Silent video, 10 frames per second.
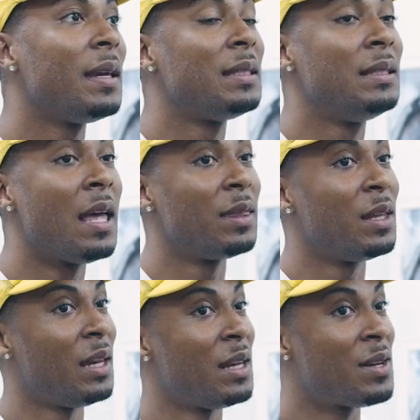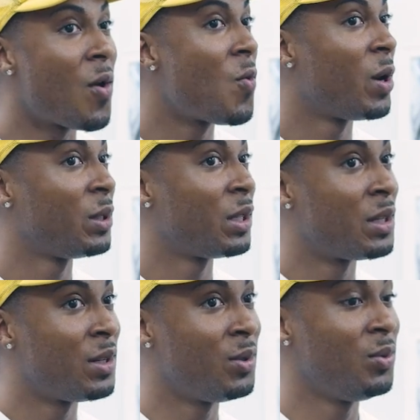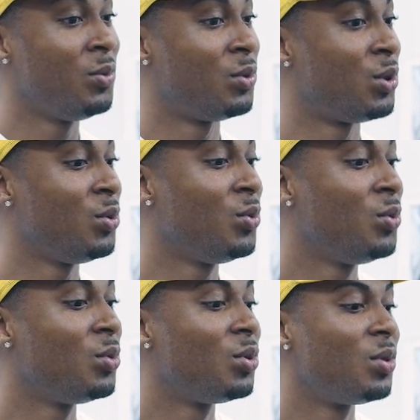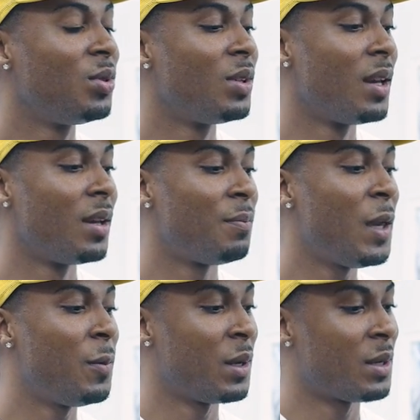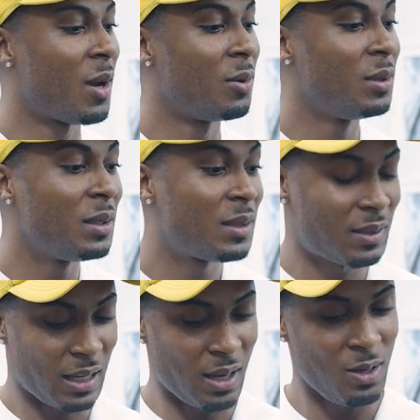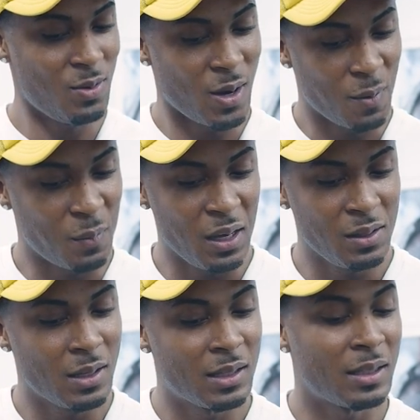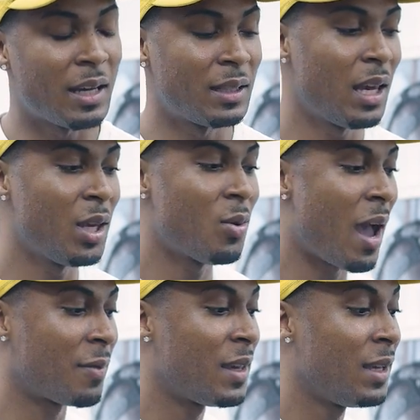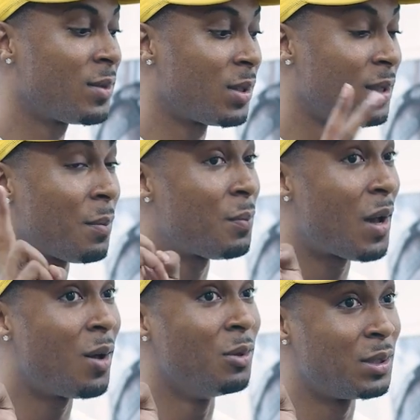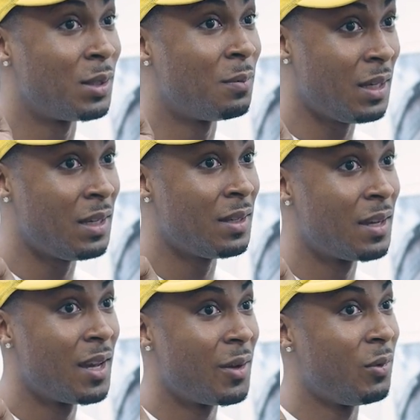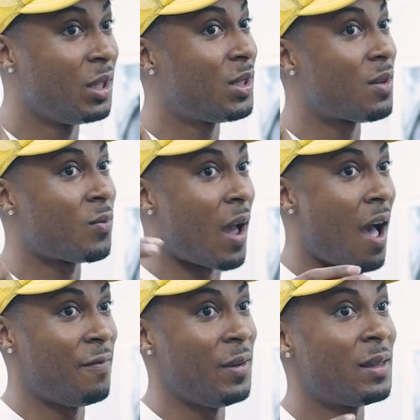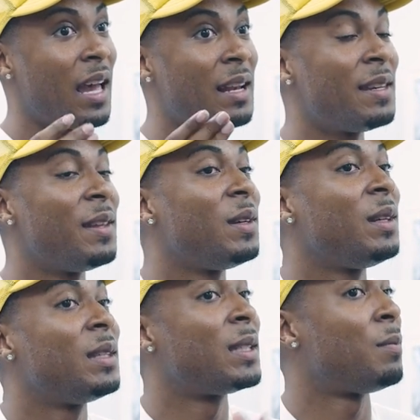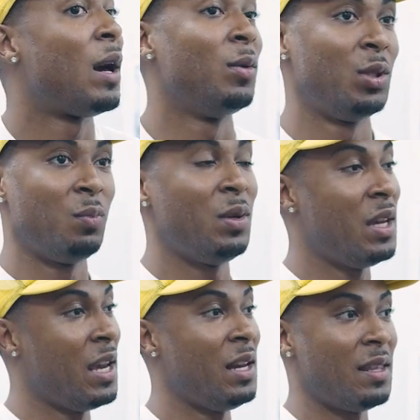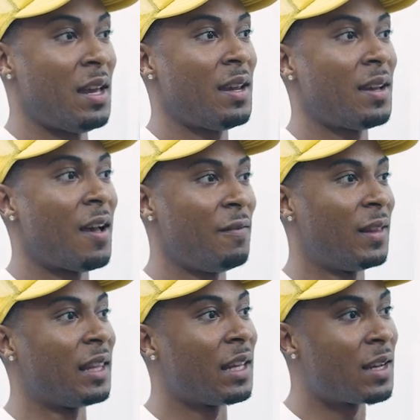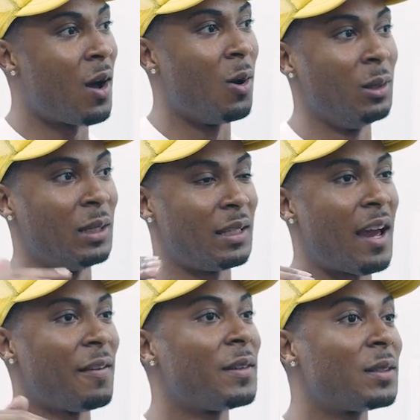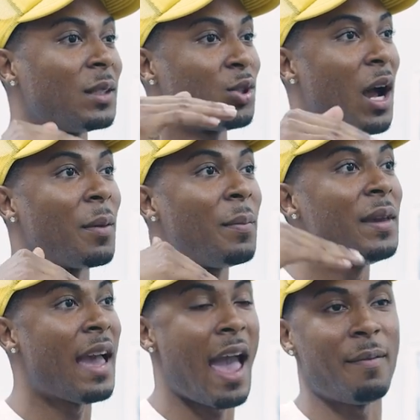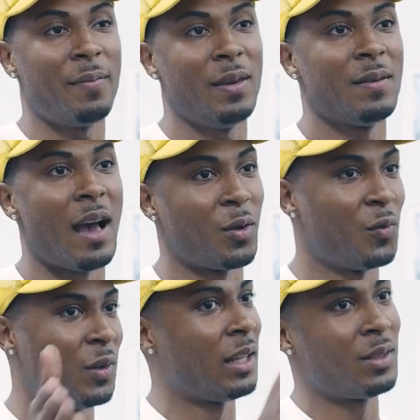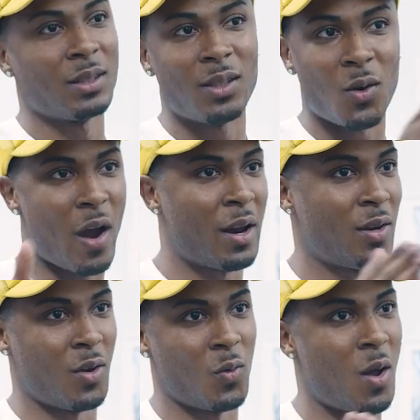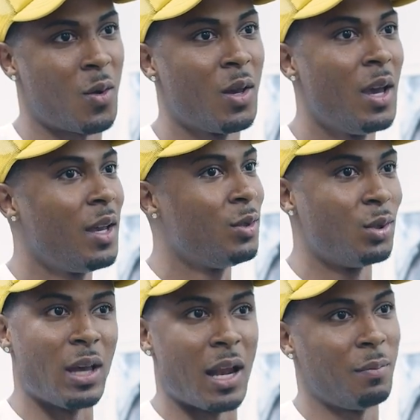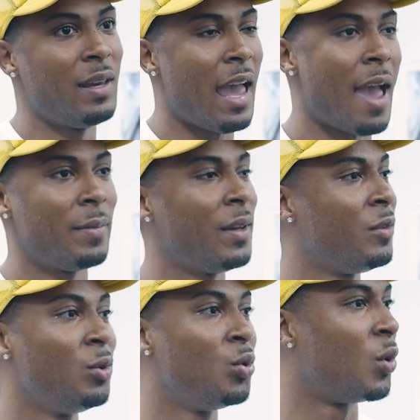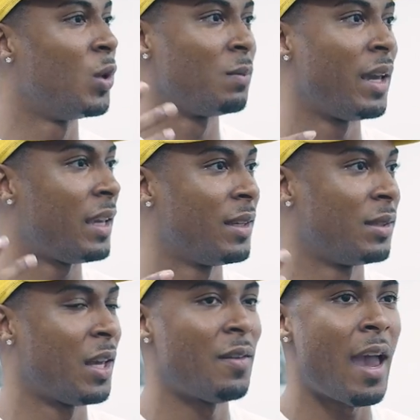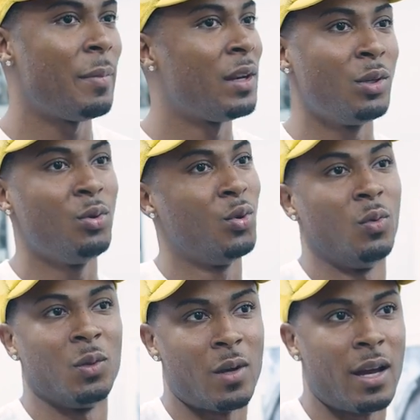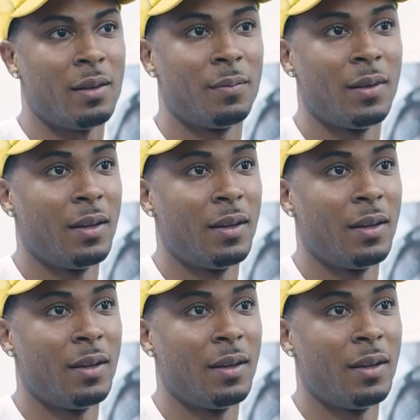It's nothing that no one can do to... People can only tell you their opinions, and they can tell you how things are supposed to be, which I feel like nothing is supposed to be anything. I feel like the goal in life is to try to be happy. I don't feel like there's no right or no wrong. You just got to be happy. If you're doing what's making yourself happy, then you're doing what's right.